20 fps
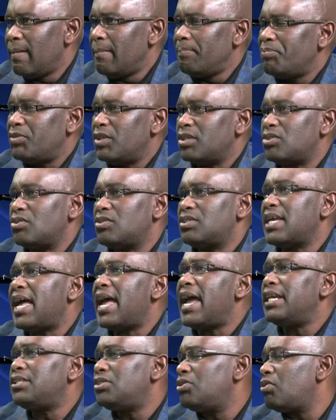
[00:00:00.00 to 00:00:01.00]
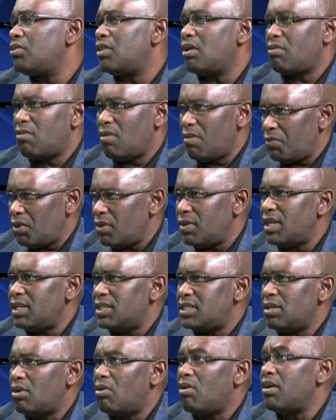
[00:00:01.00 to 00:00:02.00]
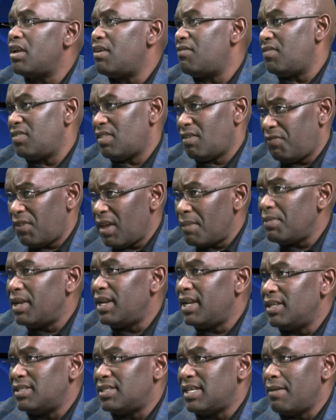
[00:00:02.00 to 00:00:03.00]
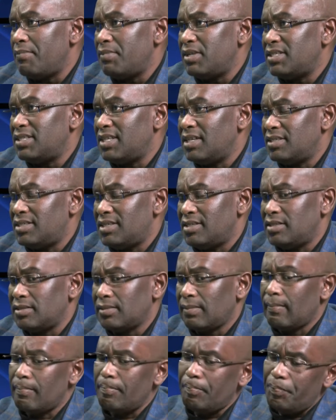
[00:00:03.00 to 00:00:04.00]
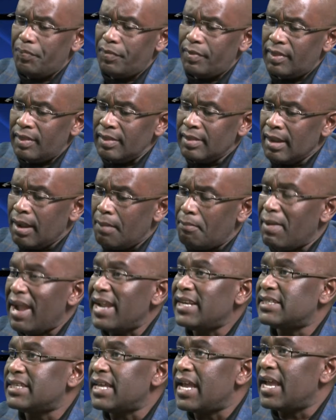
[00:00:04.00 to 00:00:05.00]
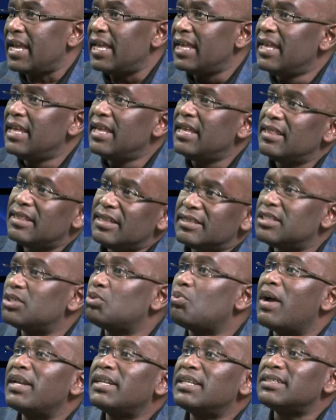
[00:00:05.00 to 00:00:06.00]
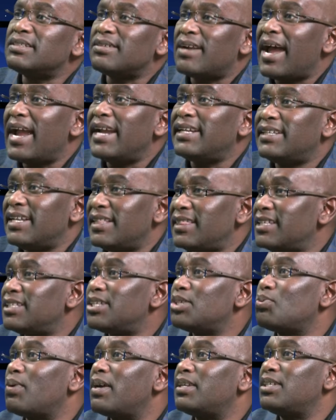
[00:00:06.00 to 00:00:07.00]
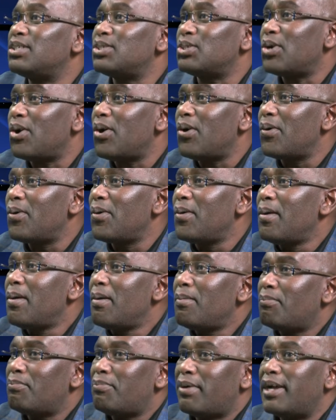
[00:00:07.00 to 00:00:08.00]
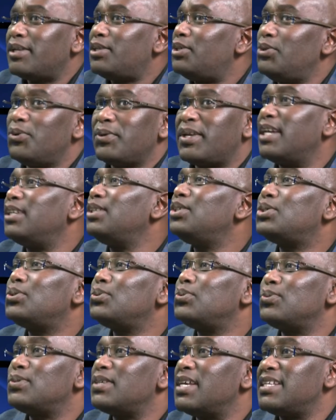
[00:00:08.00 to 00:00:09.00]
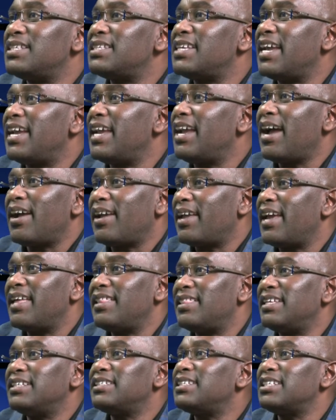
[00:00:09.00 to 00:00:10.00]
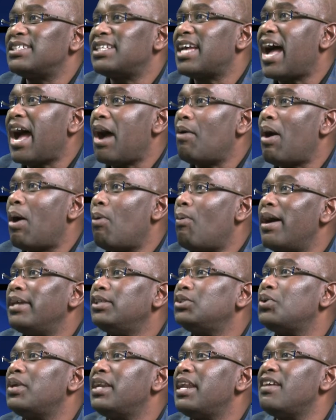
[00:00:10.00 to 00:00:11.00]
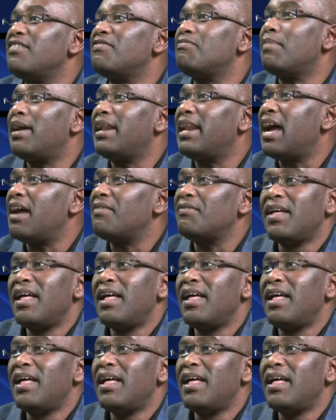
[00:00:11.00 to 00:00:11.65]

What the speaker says: The society or the community or even the family in some instances might say, this is what is right and this is what is wrong. But you can choose and say, okay, this is how I want to live my life.